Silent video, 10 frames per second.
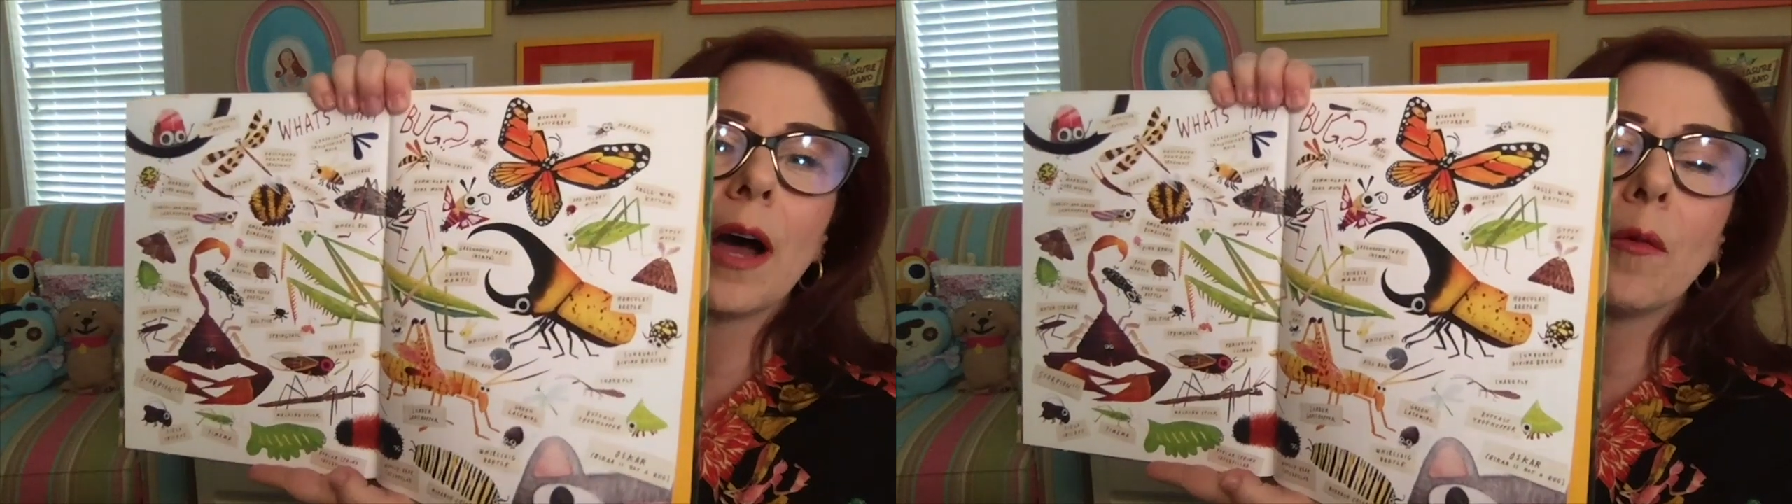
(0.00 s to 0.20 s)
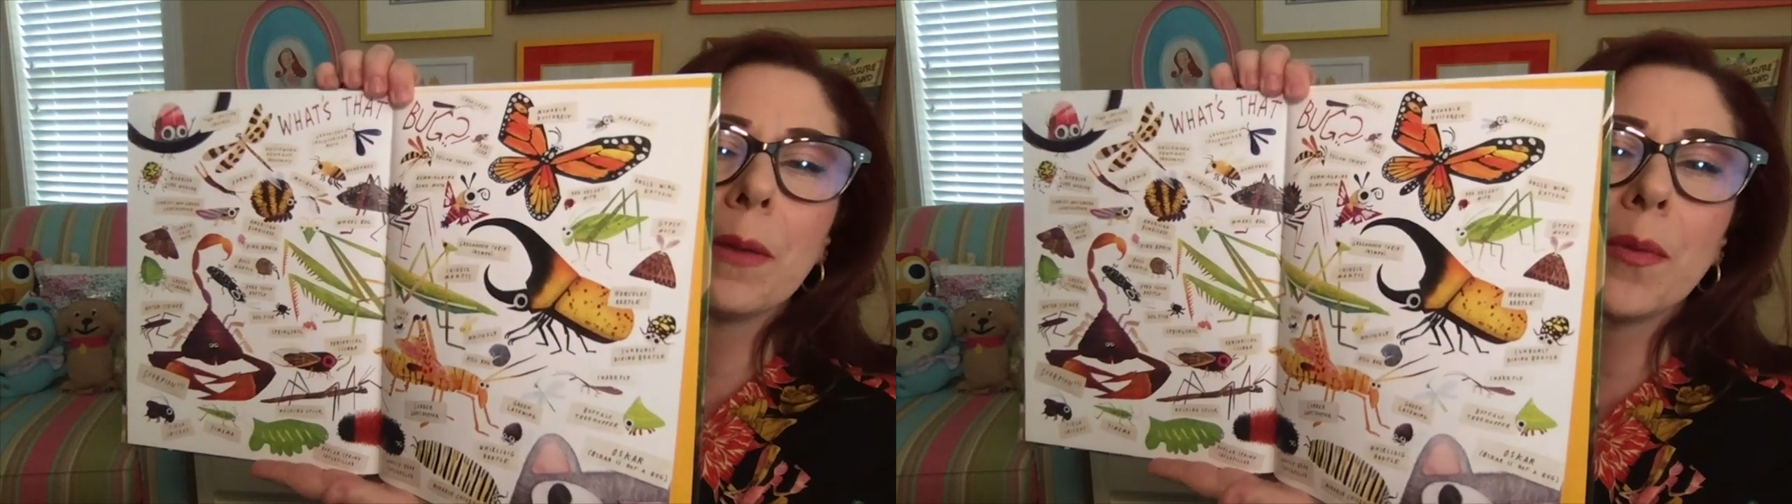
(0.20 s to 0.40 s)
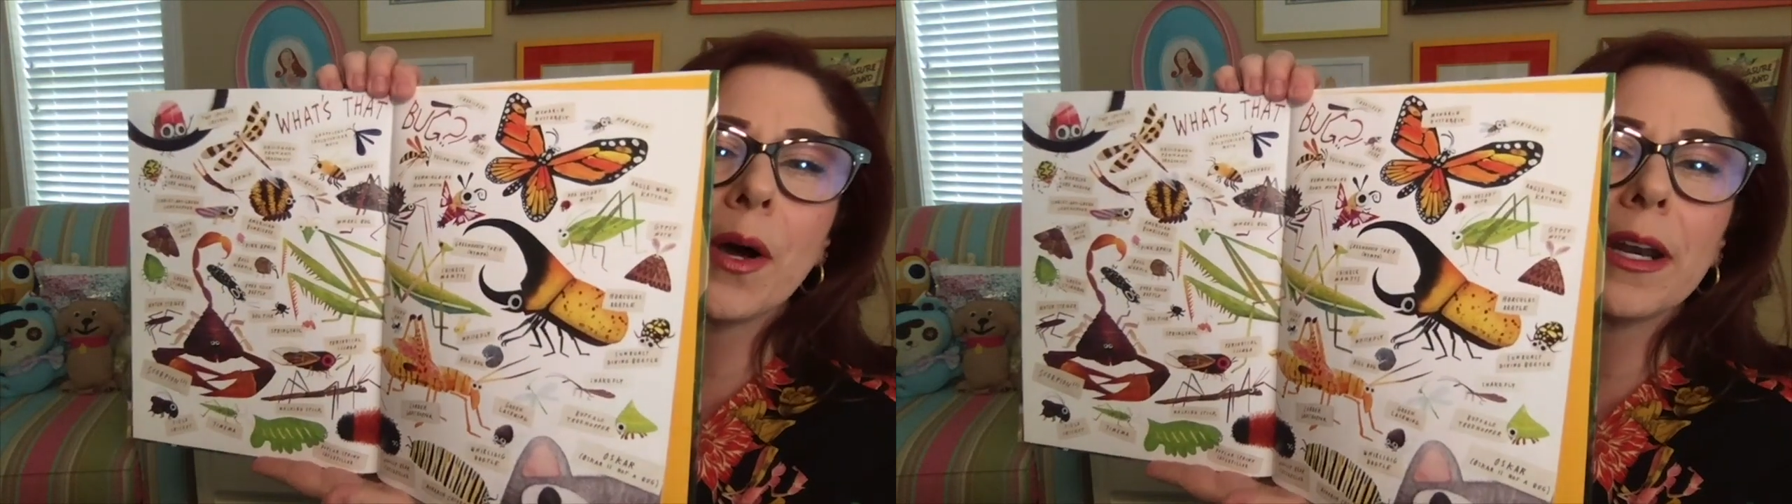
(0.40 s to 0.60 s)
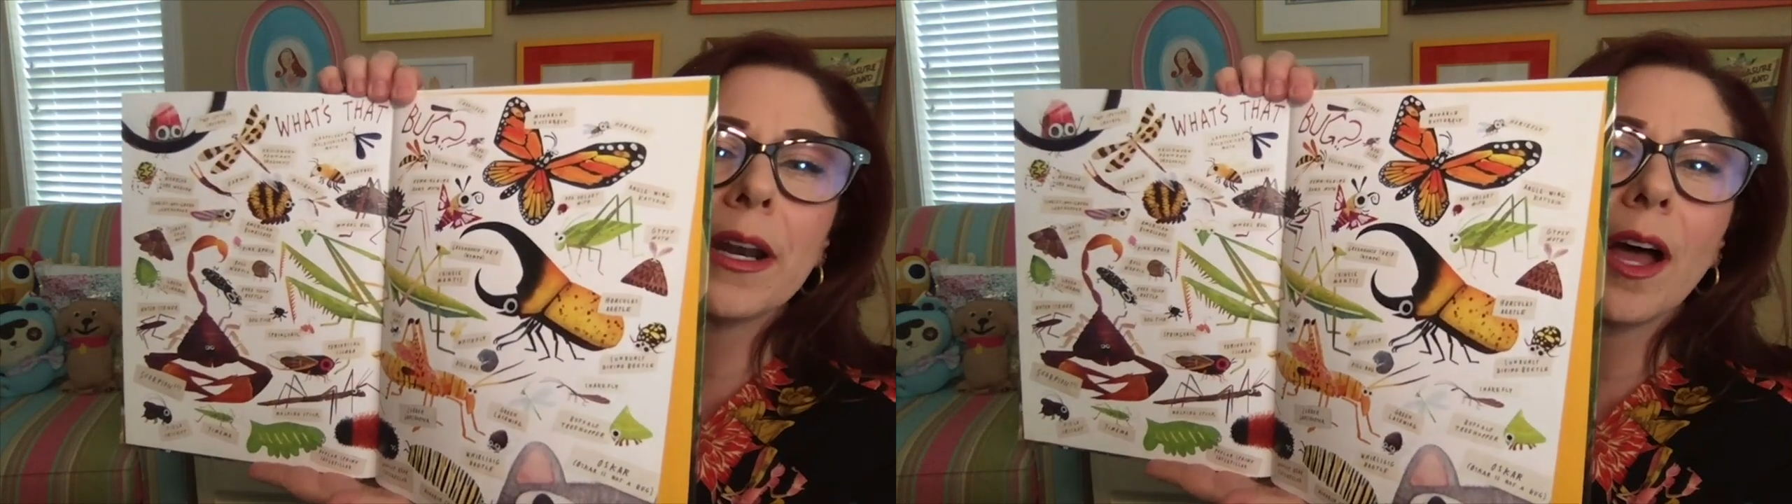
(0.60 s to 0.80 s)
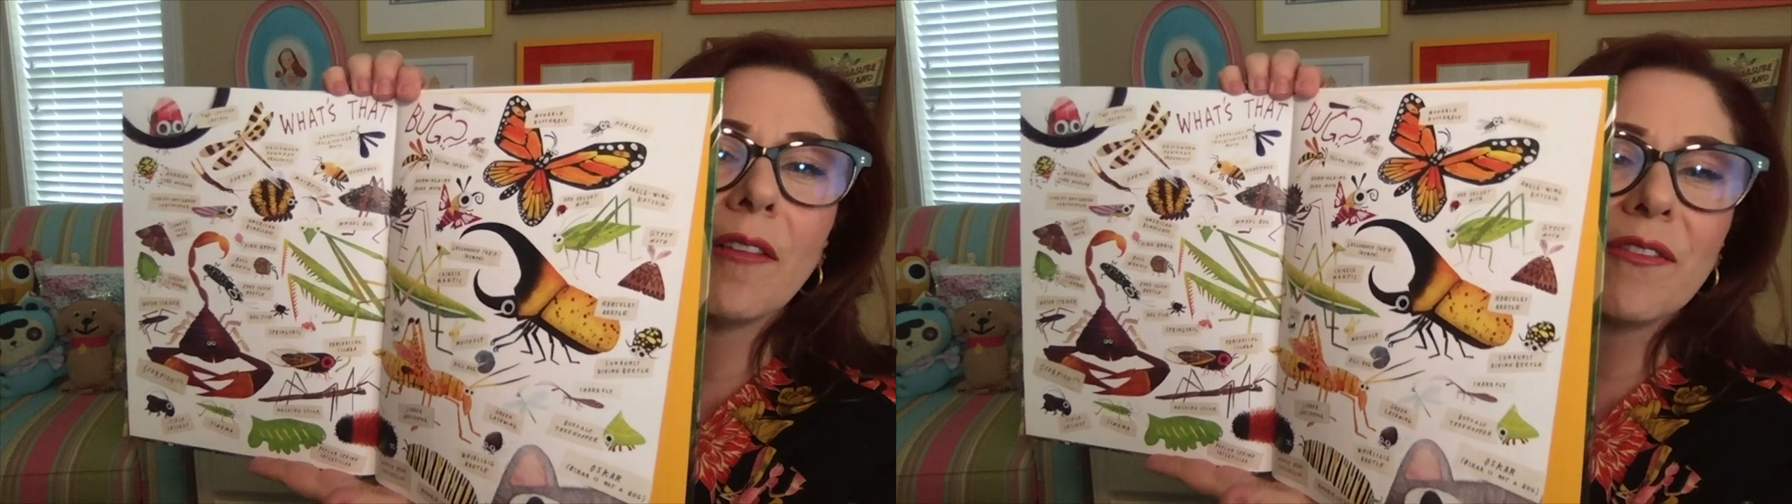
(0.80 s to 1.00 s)
we put
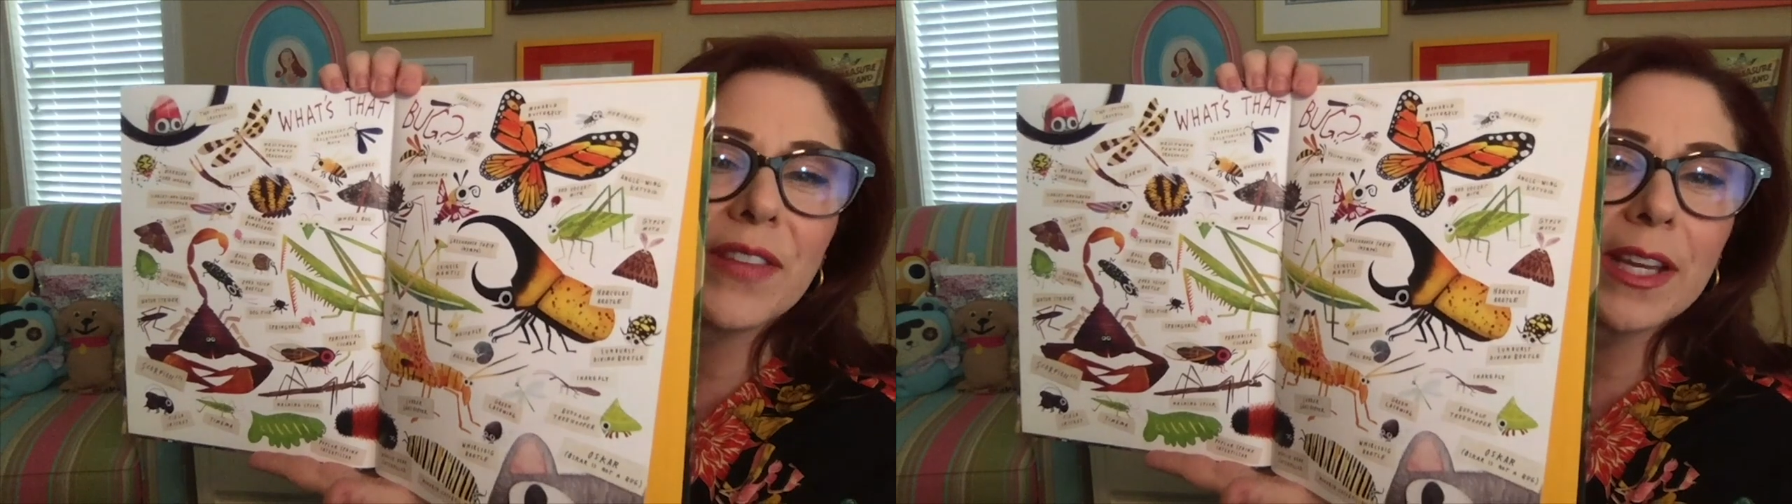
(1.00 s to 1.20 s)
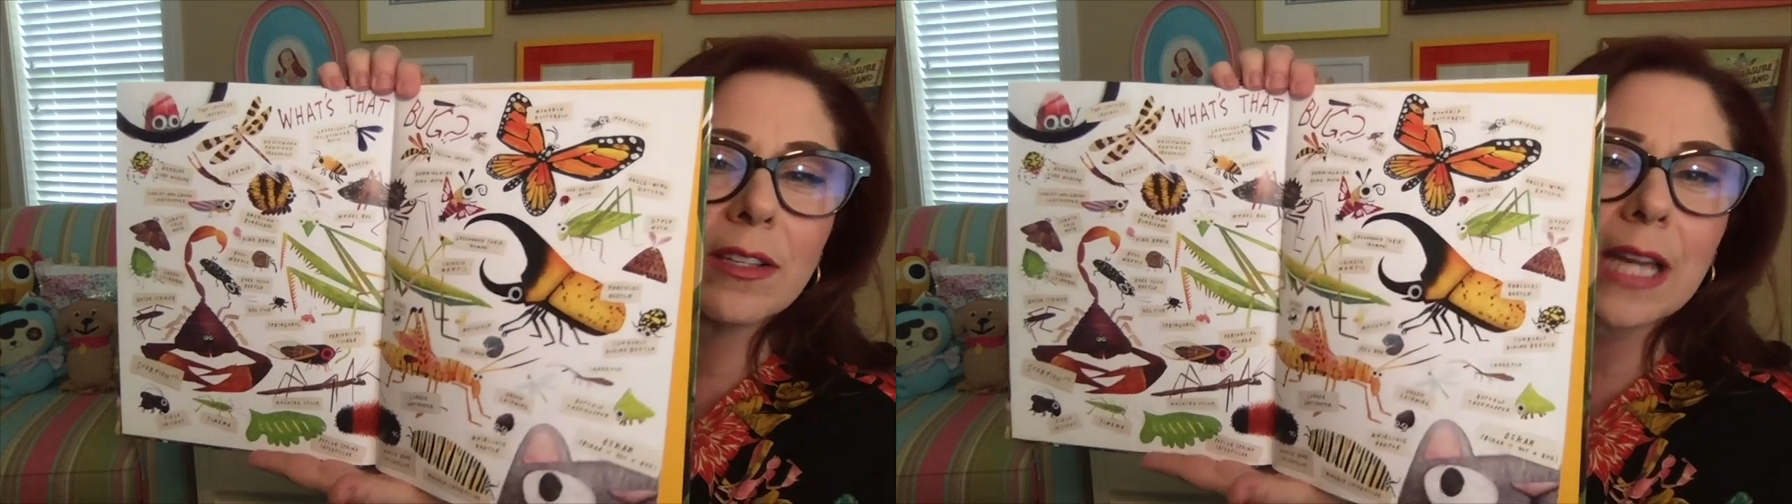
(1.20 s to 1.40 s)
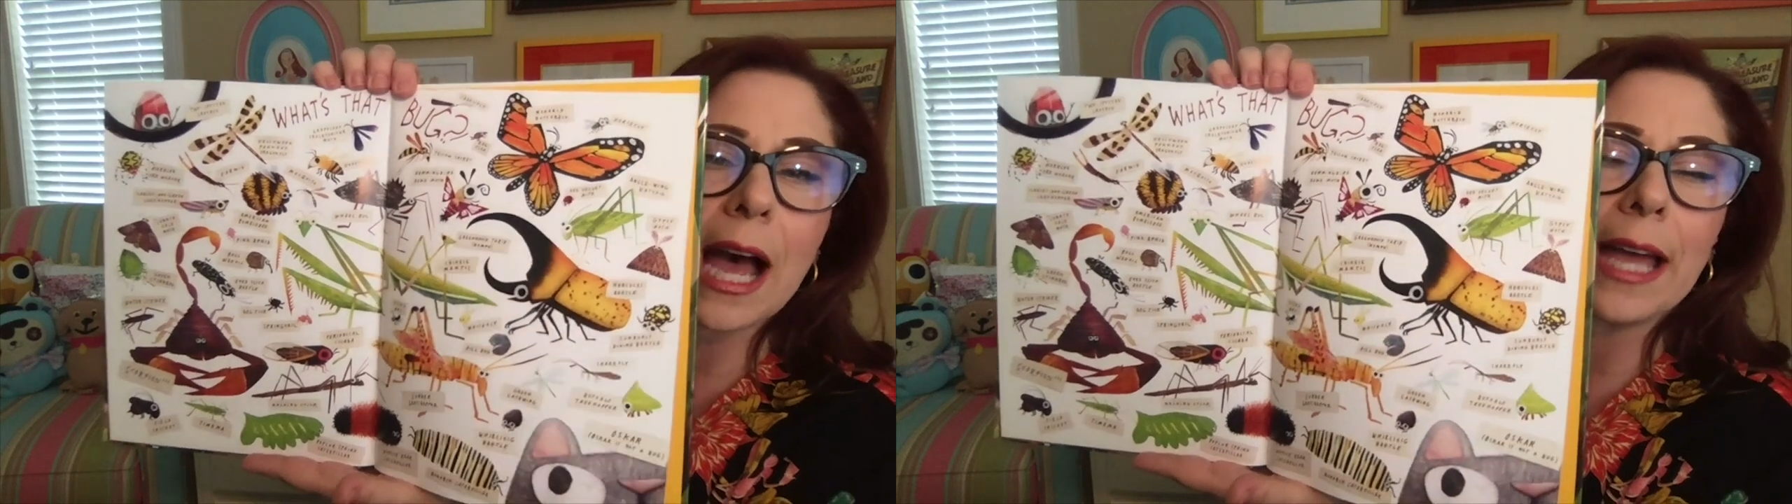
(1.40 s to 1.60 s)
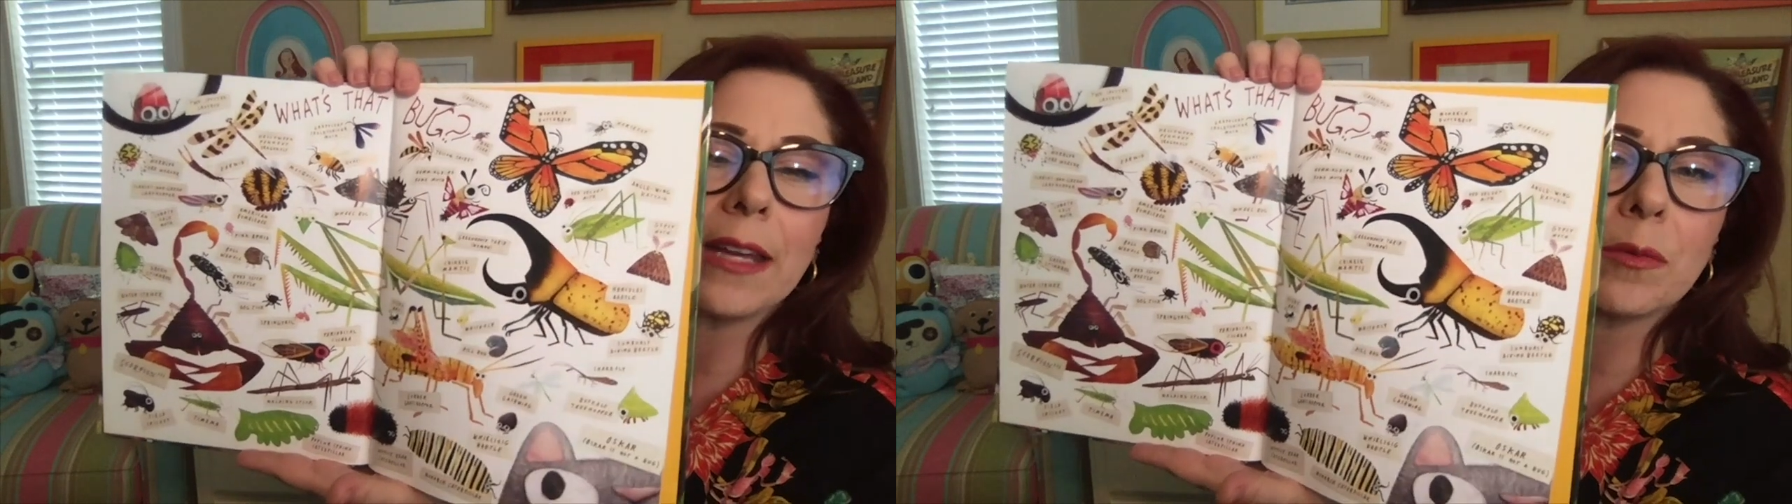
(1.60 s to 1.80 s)
a field guide,